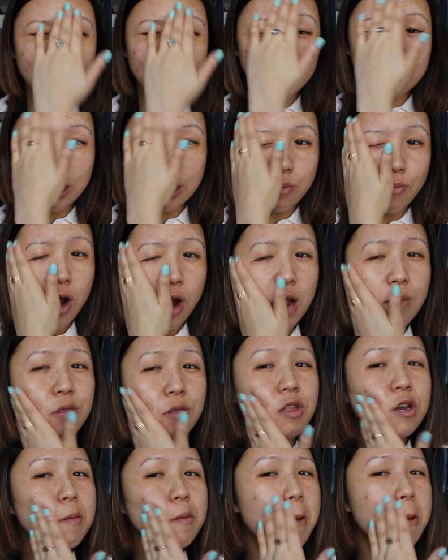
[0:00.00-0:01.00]
about these
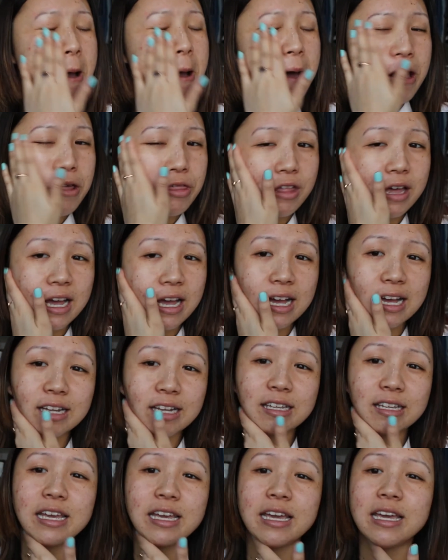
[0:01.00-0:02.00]
primers in the past,
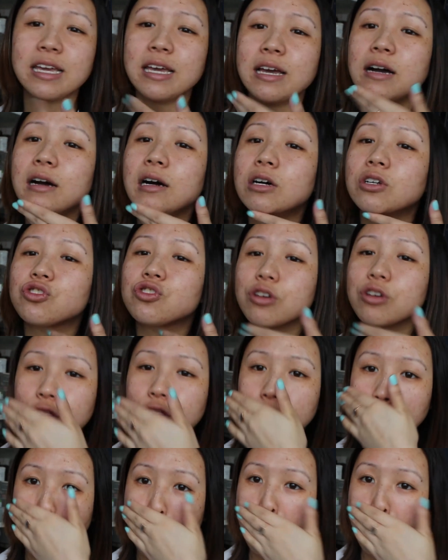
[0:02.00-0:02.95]
and they are just